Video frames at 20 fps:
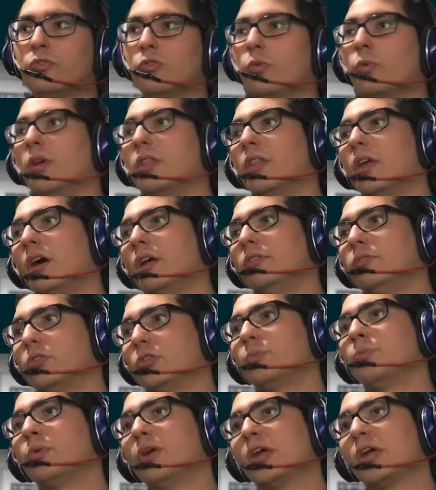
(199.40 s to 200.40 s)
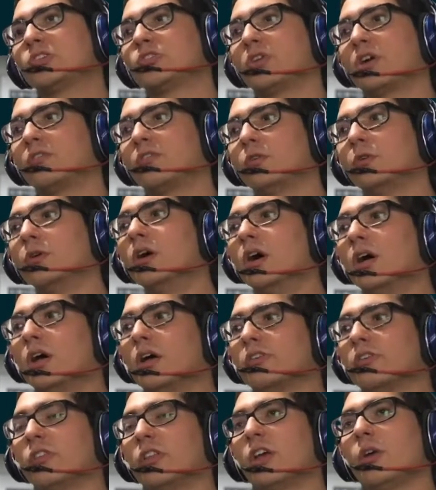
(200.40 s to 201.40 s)
to 100 brake travel,
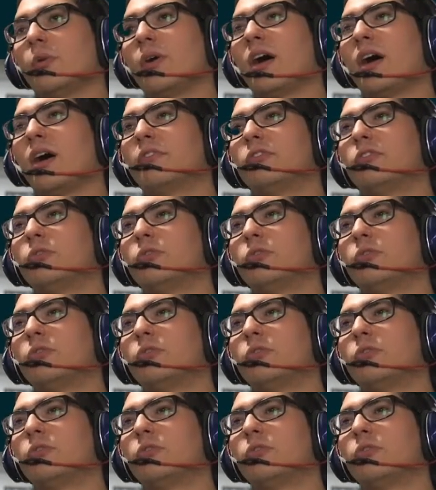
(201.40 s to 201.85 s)
so they will have